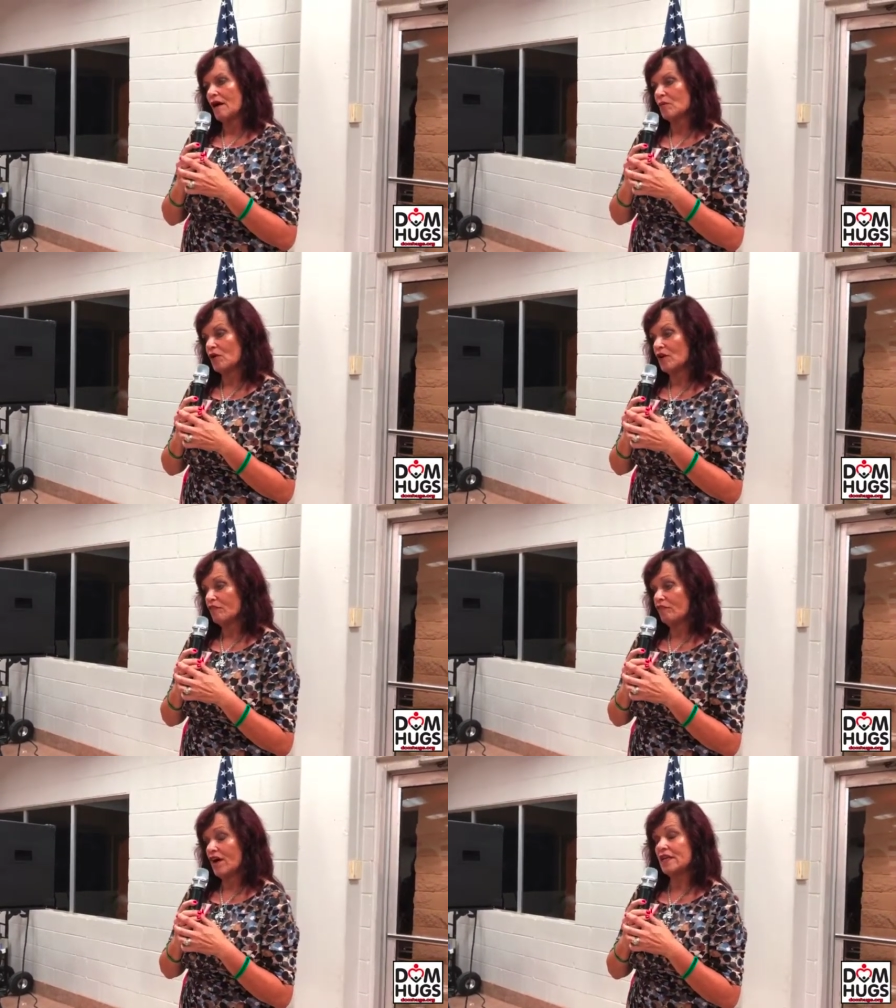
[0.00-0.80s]
I'm
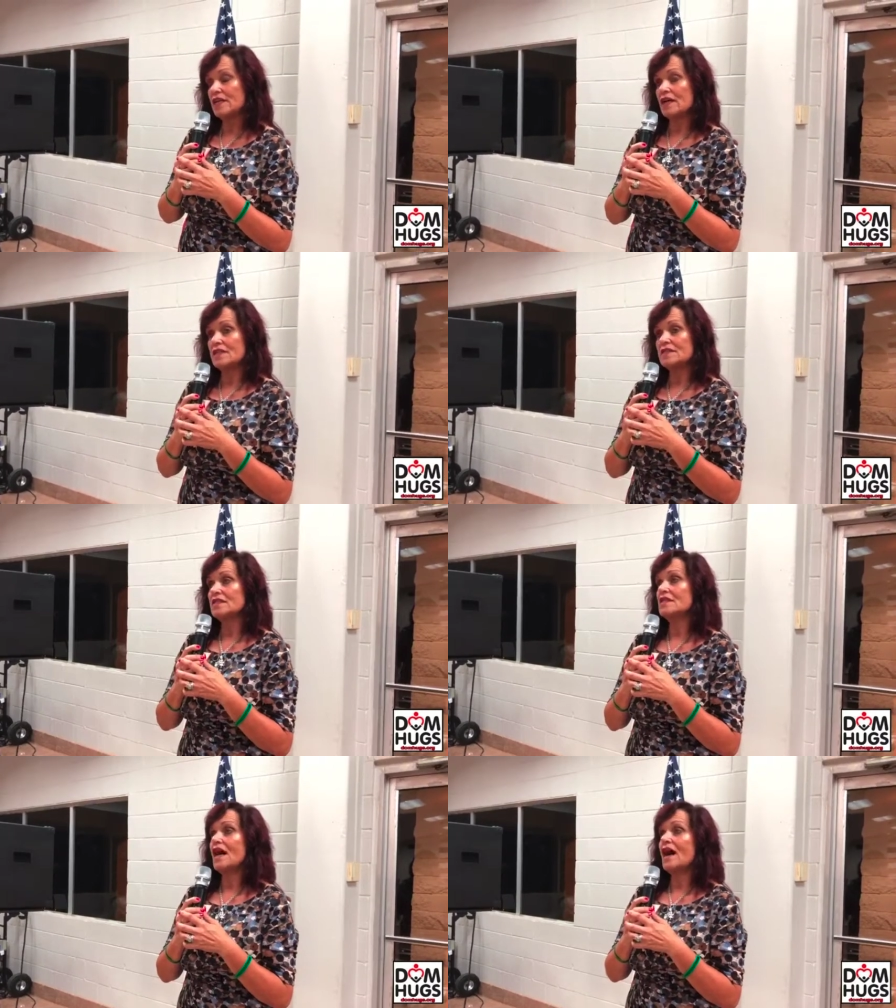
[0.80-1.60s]
gonna fight
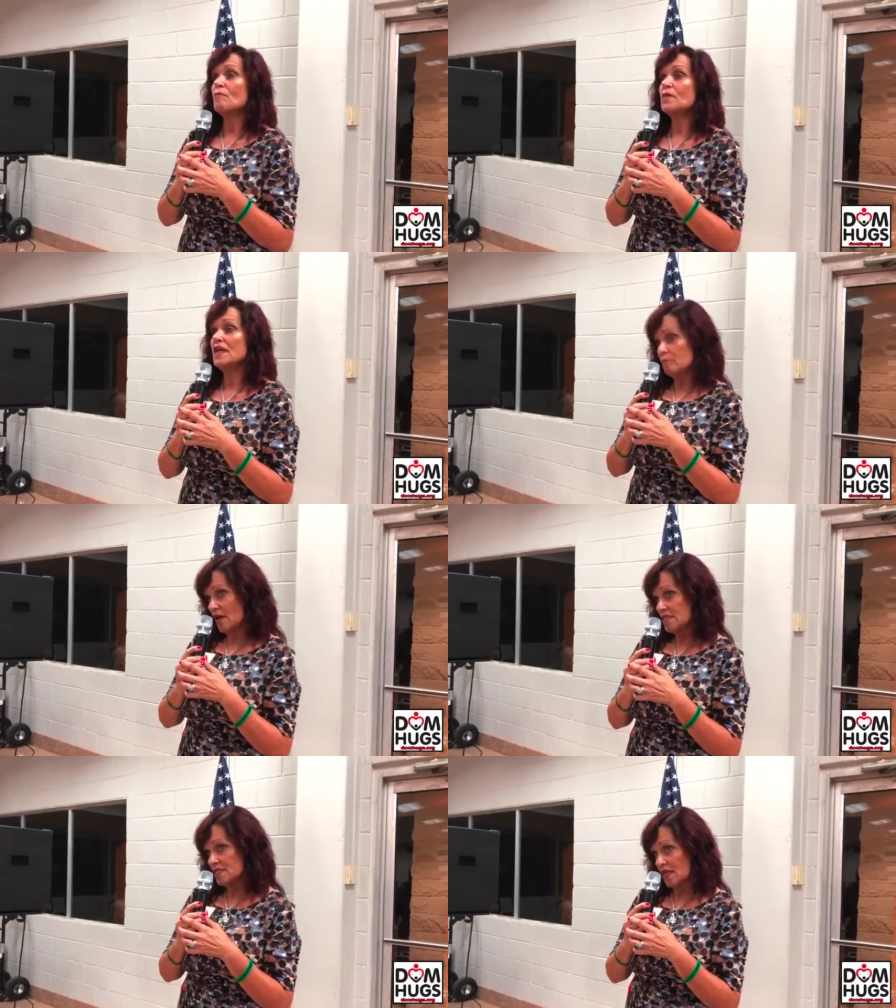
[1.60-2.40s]
until I
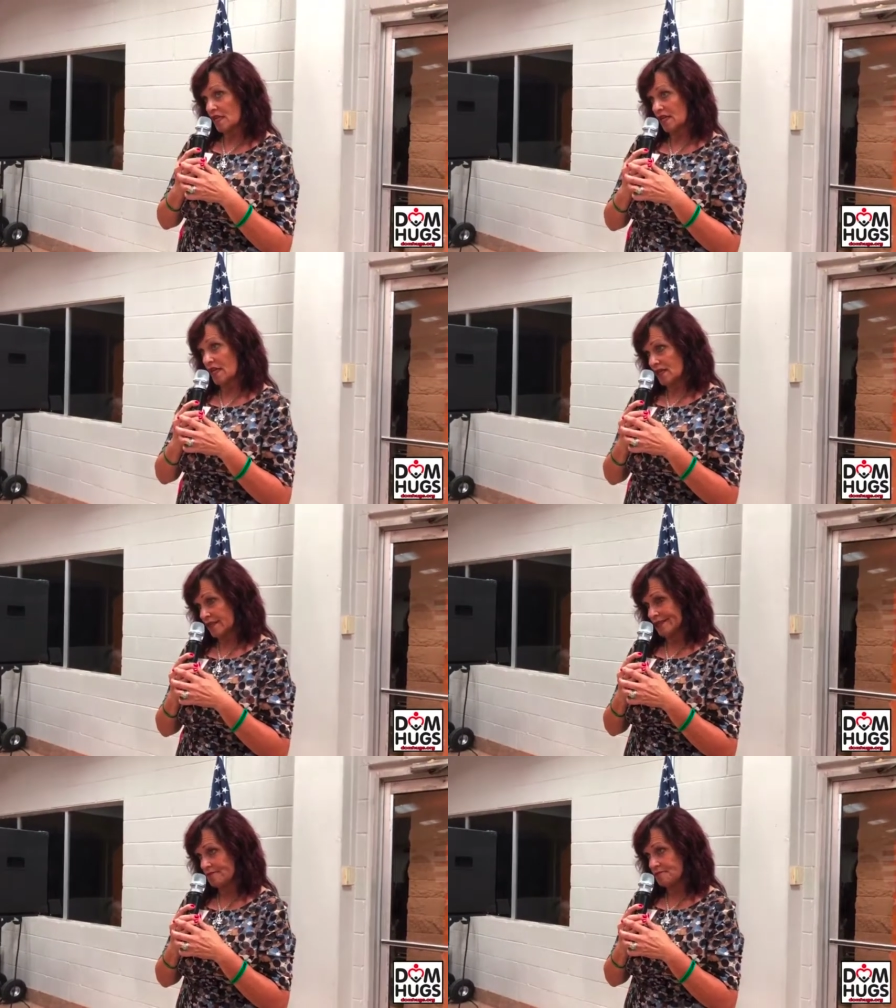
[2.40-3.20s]
meet my son
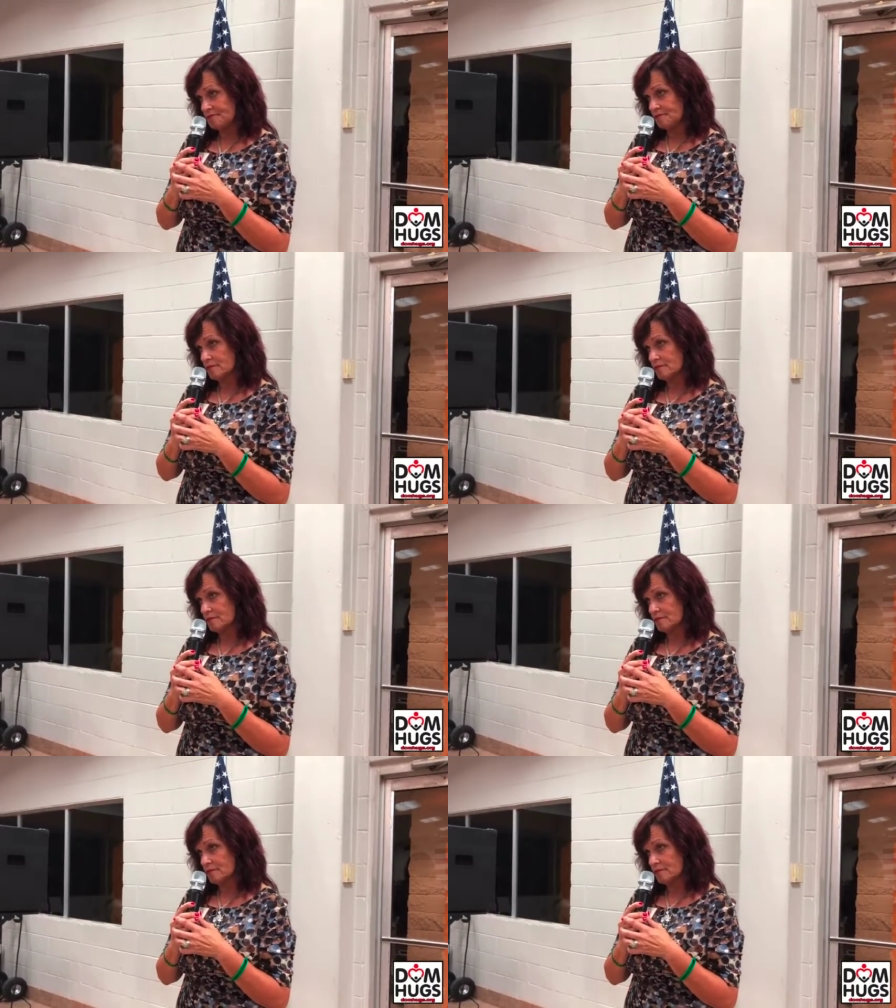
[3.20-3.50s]
again.